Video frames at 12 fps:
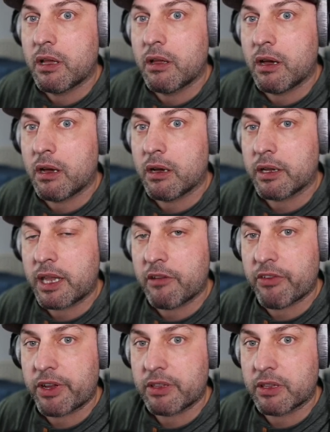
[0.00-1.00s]
uh,
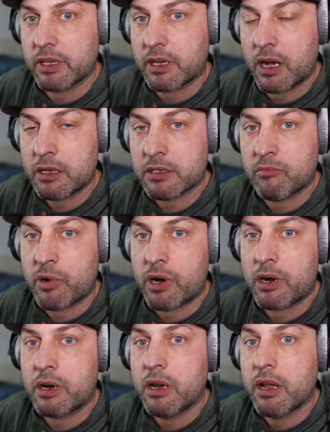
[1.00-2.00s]
giving the
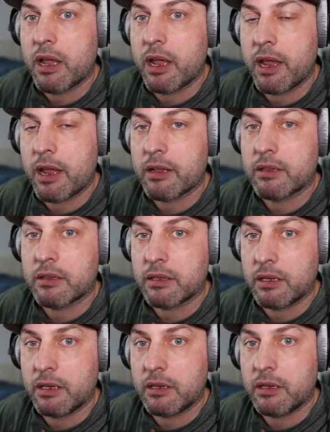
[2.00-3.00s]
customer and
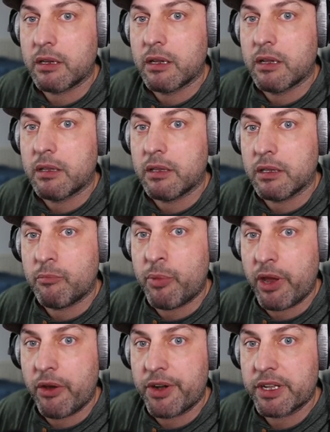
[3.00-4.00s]
the the
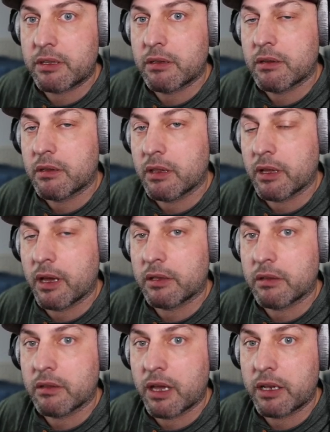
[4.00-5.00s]
period that
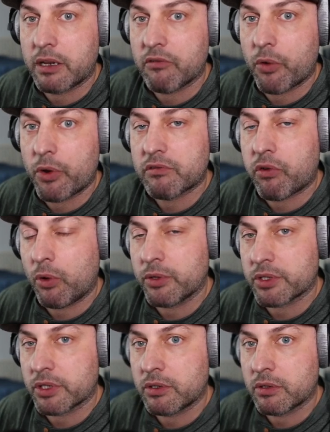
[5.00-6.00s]
that invoice
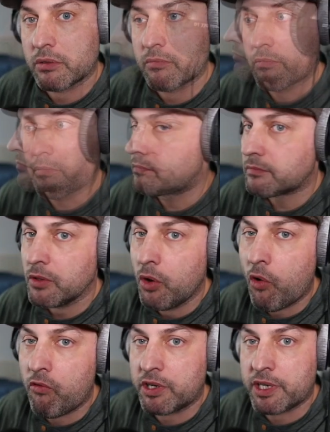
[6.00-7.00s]
falls into.
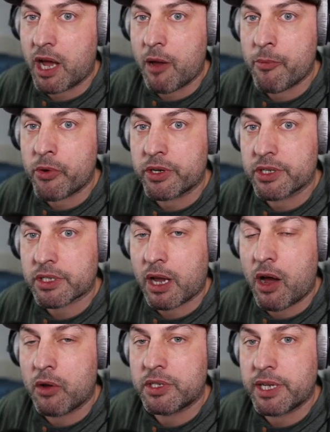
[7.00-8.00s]
Over time, your
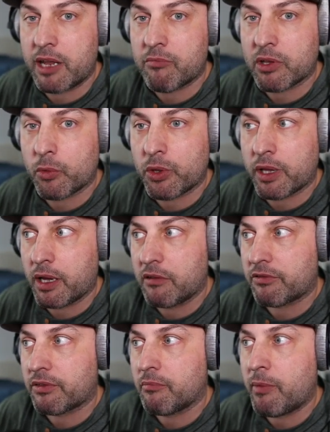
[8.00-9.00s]
discount table will
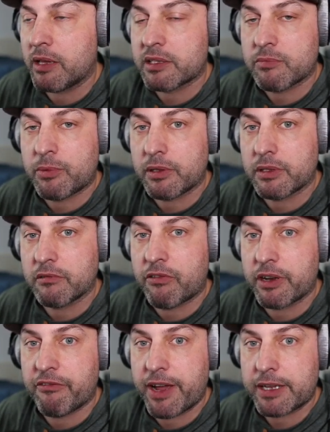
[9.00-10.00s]
have multiple
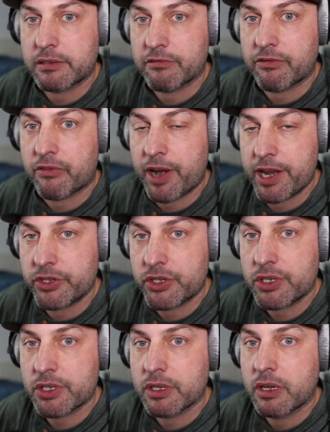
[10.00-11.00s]
different effective
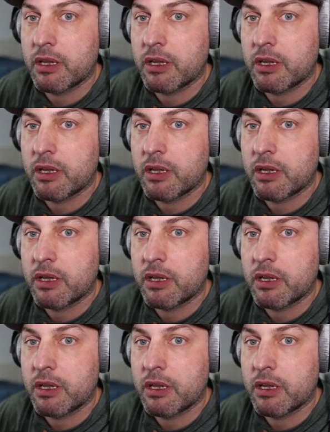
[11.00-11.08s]
ranges,